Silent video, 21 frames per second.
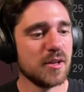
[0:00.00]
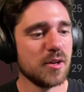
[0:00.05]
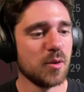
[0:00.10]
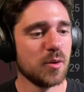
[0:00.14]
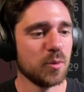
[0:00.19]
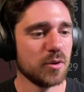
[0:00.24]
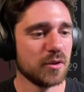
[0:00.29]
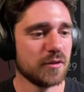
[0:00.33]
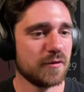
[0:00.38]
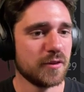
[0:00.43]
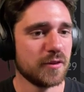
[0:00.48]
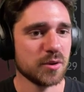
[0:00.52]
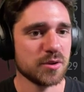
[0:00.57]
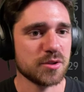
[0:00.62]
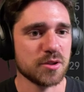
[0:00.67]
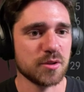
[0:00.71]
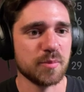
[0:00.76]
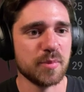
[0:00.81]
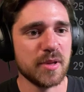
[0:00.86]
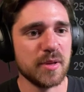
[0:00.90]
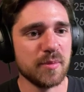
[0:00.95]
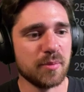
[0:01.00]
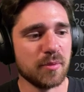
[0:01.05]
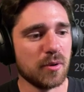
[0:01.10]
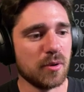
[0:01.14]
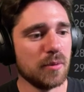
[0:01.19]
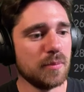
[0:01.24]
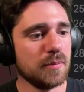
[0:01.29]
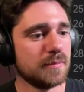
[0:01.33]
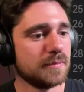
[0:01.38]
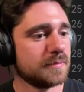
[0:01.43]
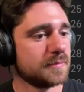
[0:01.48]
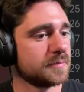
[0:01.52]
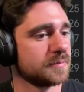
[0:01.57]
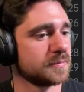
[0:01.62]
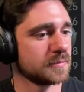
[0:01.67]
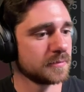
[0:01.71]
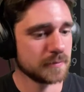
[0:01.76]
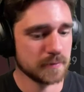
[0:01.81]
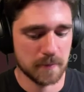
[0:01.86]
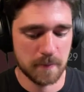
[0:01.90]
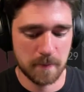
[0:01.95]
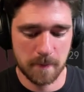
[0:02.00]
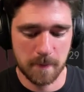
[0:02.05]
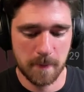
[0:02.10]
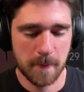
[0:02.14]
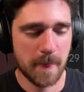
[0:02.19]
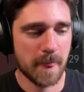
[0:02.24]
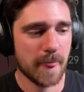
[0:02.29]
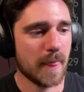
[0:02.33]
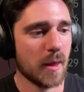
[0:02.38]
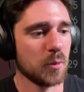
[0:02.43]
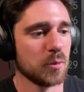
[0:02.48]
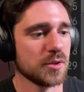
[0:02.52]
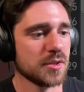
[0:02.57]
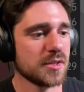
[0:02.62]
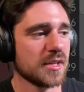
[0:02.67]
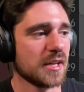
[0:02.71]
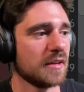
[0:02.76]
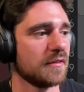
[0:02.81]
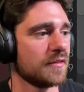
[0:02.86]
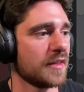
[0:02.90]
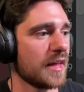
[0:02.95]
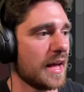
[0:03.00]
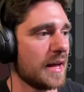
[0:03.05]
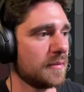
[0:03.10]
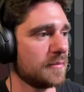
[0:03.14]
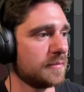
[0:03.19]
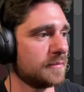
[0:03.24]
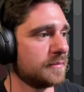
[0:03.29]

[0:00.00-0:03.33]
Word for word: with filtered people. We'll save that.